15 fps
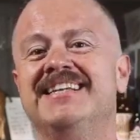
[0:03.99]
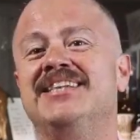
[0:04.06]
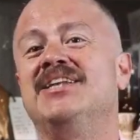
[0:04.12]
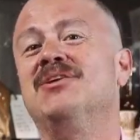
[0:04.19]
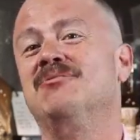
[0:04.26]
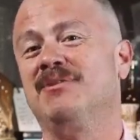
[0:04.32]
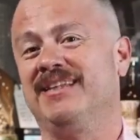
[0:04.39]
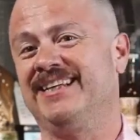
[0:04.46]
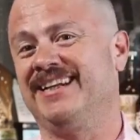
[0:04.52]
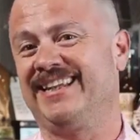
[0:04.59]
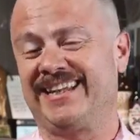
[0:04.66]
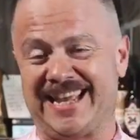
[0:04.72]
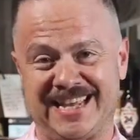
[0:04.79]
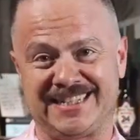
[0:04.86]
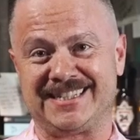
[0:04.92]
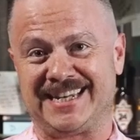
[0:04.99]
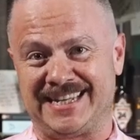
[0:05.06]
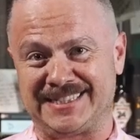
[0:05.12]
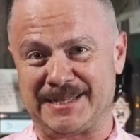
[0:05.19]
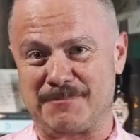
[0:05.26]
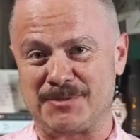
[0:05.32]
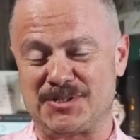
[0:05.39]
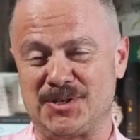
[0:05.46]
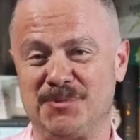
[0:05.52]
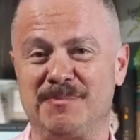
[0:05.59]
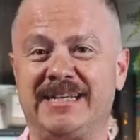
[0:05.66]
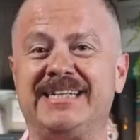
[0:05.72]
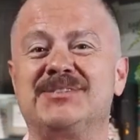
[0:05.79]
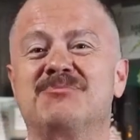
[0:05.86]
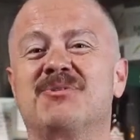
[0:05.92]
then you're really gonna like today's episode
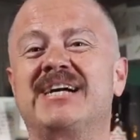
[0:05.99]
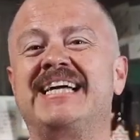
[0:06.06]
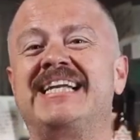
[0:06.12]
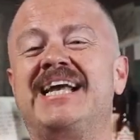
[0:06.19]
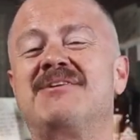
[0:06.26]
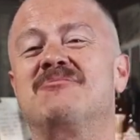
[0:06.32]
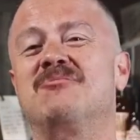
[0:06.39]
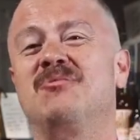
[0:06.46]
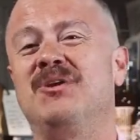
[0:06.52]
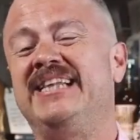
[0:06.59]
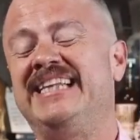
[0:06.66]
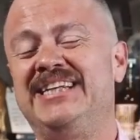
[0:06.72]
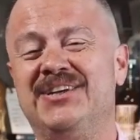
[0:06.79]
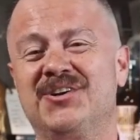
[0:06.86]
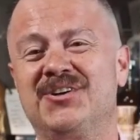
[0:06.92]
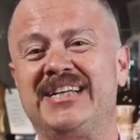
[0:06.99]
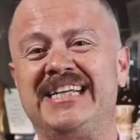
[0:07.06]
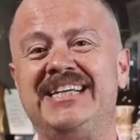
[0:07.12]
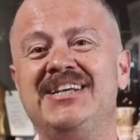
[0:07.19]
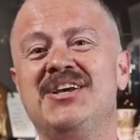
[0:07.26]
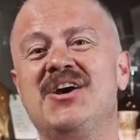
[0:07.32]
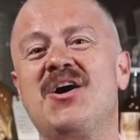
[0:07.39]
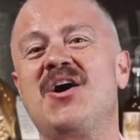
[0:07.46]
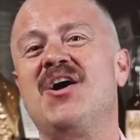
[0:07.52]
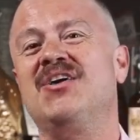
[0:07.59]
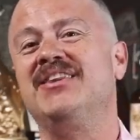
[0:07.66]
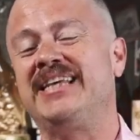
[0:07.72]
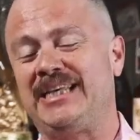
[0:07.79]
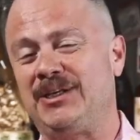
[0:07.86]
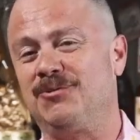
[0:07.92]
because we're gonna get really nerdy
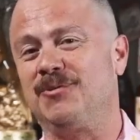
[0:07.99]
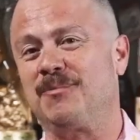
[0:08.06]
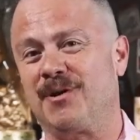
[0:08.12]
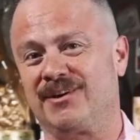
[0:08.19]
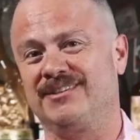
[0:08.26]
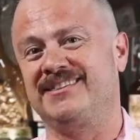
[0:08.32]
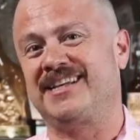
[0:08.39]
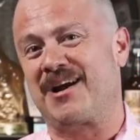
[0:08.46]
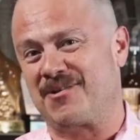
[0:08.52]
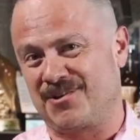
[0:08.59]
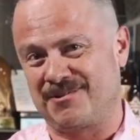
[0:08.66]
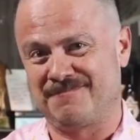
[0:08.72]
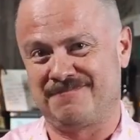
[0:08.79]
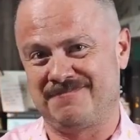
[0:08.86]
on the equal parts sour.